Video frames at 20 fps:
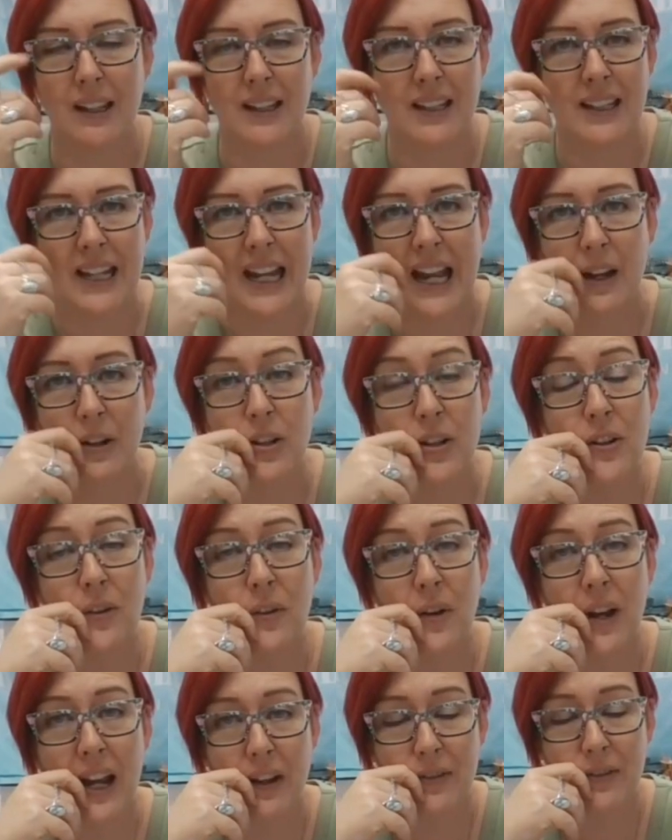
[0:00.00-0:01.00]
Yeah, you
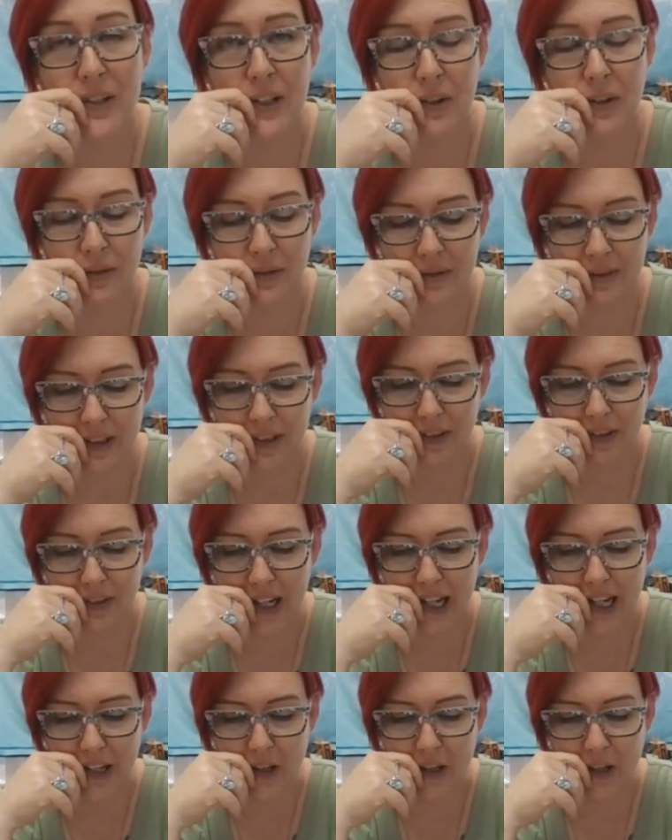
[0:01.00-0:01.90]
don't have to. Okay.